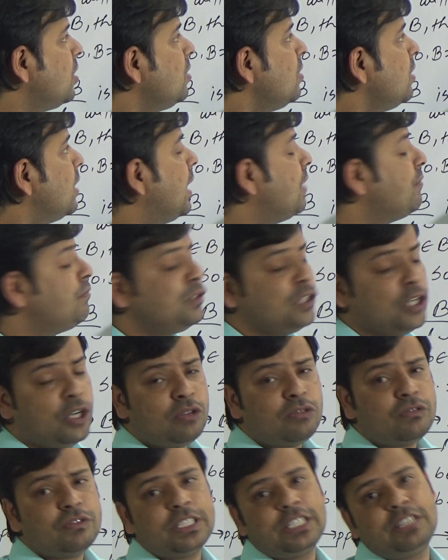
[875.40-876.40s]
have
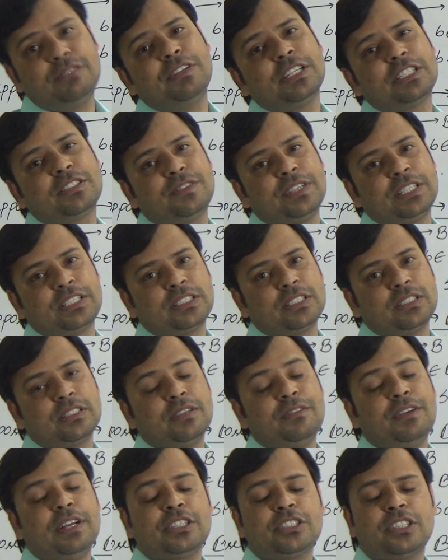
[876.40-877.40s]
no inverse function.
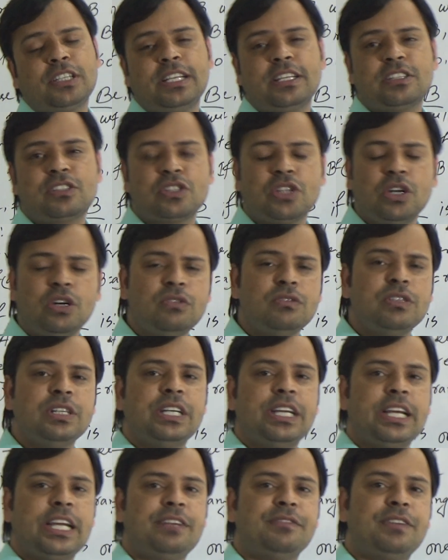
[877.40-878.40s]
The function has
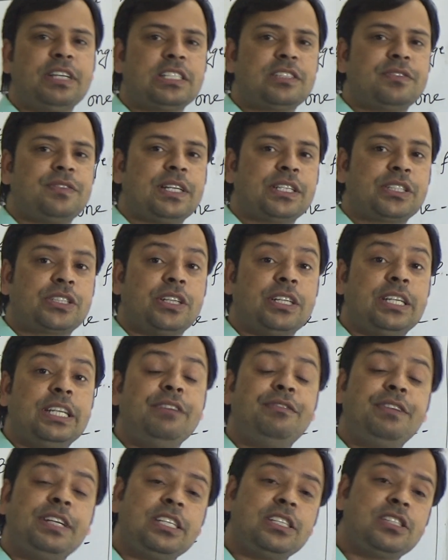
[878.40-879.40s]
no inverse function
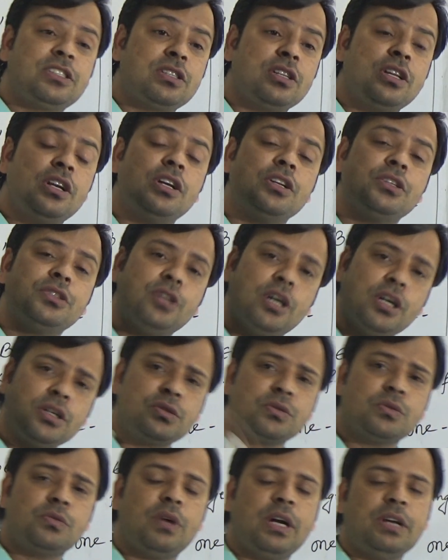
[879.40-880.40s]
if it is
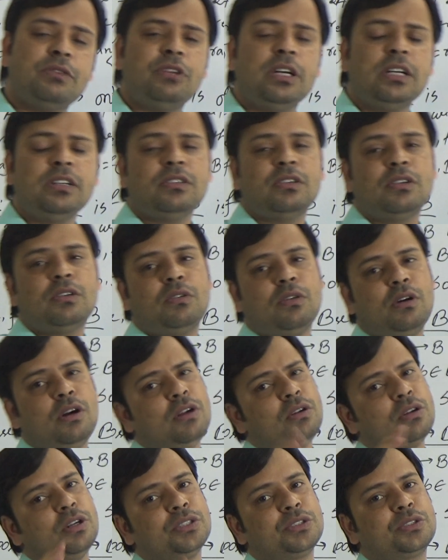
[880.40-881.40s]
not 1 1
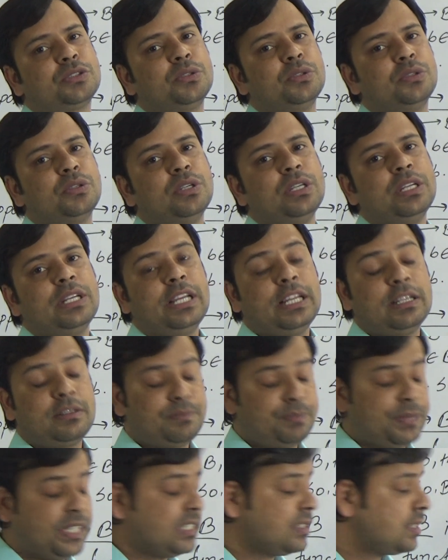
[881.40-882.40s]
or onto.
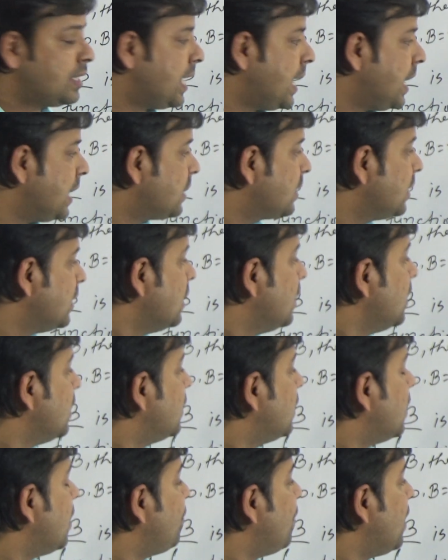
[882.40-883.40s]
It means that
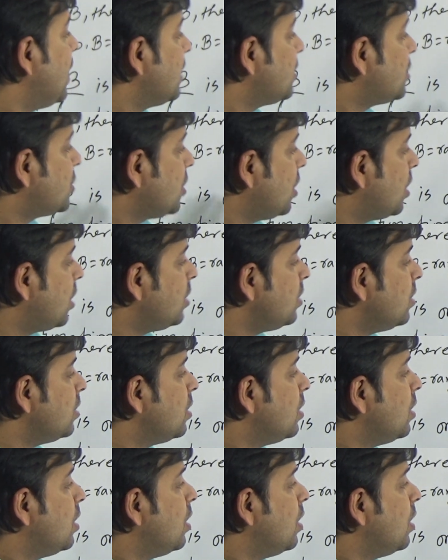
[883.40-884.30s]
the function